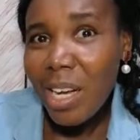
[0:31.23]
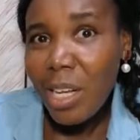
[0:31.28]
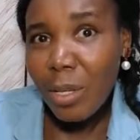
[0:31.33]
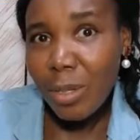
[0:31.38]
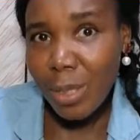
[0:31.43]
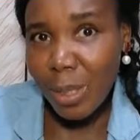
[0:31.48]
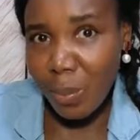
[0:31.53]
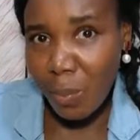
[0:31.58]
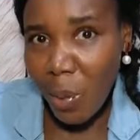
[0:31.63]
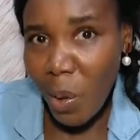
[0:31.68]

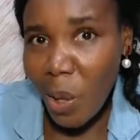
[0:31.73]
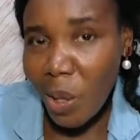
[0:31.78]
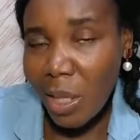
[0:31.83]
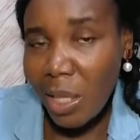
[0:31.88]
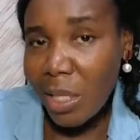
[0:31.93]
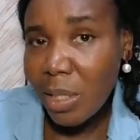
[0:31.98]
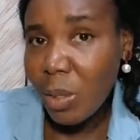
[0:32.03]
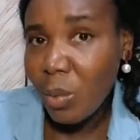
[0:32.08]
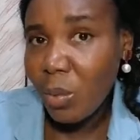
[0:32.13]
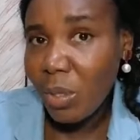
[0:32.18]
You spell
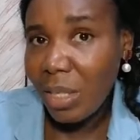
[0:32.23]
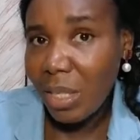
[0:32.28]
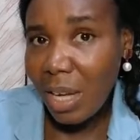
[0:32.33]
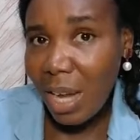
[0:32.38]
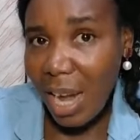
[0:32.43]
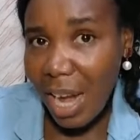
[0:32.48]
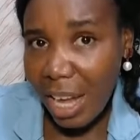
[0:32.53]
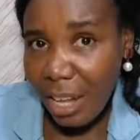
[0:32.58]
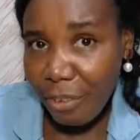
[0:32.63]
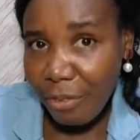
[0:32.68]
it with
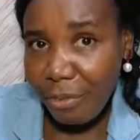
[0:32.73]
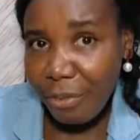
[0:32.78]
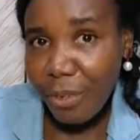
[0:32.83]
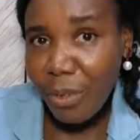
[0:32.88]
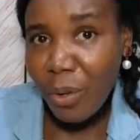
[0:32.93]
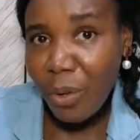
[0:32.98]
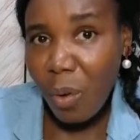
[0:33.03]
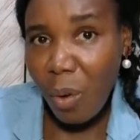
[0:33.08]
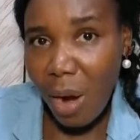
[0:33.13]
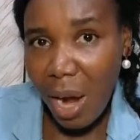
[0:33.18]
I for
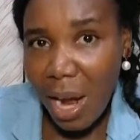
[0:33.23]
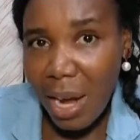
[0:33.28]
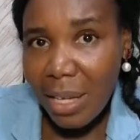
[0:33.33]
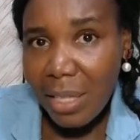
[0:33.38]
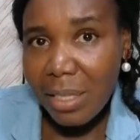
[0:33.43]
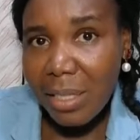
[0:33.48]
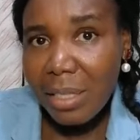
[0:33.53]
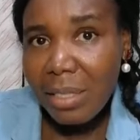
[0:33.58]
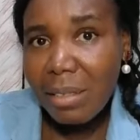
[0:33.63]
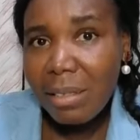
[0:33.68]
the
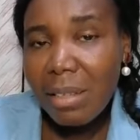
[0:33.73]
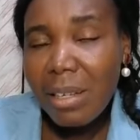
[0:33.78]
right,